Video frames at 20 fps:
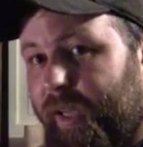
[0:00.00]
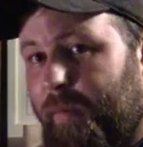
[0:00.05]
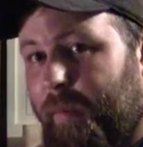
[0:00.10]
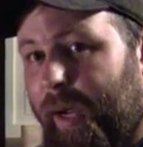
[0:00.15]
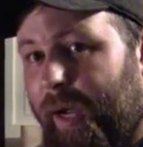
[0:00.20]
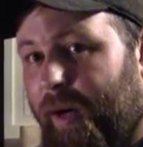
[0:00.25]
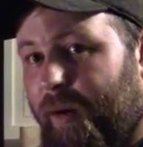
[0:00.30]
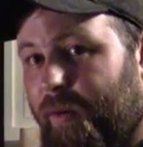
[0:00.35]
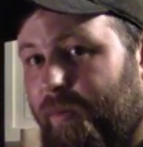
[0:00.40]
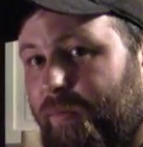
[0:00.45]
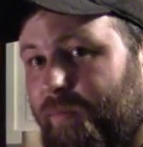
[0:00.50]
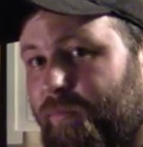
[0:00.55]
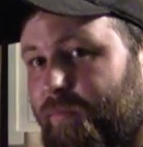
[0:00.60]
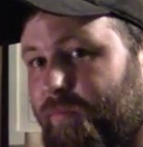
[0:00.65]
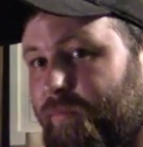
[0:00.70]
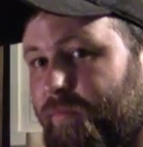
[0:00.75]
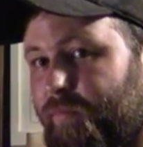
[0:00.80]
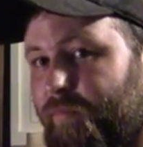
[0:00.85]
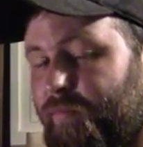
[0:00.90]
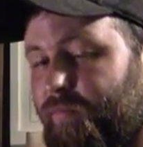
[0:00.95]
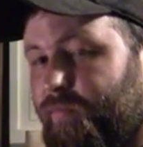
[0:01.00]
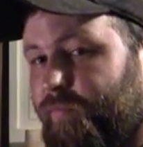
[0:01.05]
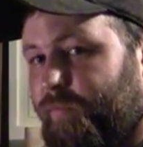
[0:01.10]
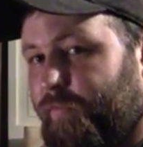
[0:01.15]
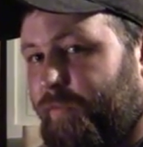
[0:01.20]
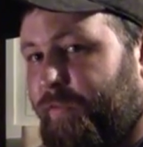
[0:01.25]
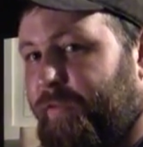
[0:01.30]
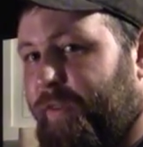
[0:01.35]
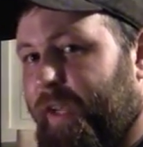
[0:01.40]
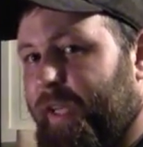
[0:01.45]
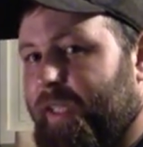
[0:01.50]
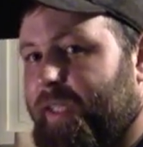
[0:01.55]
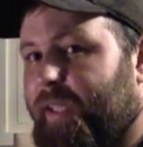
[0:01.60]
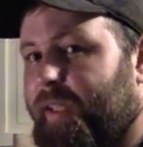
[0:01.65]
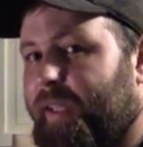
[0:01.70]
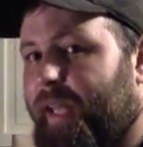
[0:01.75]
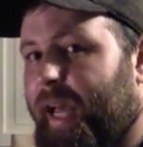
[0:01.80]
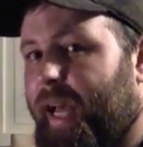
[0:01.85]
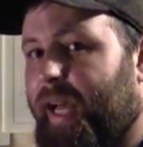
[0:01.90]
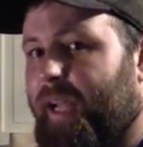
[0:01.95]
about
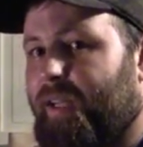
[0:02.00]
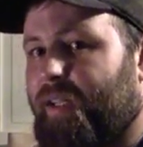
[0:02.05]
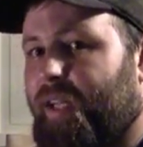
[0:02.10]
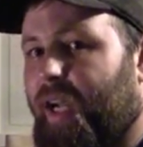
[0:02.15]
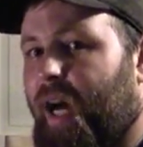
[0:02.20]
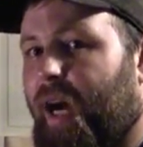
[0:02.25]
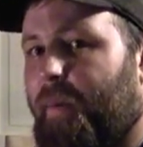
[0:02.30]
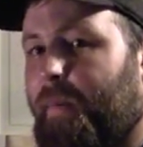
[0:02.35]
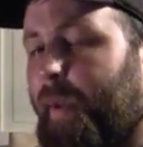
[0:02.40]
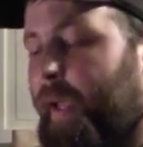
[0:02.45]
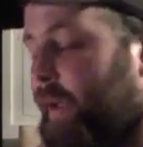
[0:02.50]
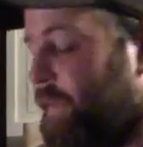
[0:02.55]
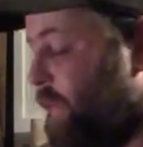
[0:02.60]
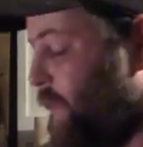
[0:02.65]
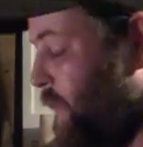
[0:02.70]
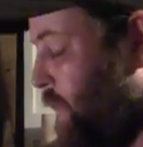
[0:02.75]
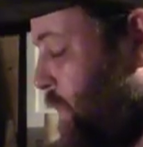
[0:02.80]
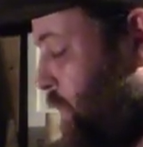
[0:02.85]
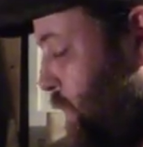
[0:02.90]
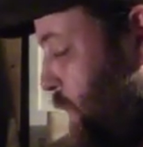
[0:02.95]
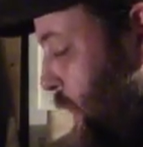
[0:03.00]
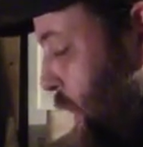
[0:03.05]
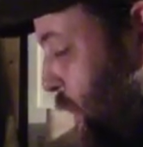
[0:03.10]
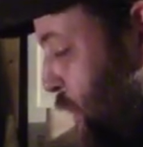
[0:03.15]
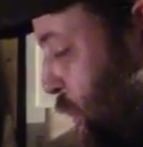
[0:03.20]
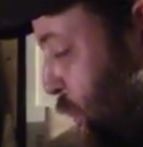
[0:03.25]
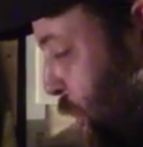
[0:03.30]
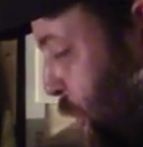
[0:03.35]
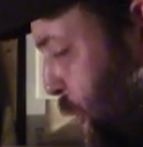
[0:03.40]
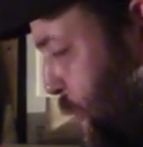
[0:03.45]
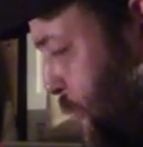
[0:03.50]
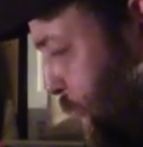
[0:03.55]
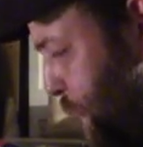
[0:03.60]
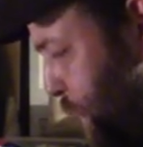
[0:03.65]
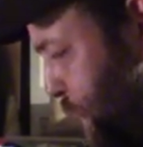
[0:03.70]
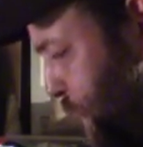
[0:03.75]
fixing that top heavy issue.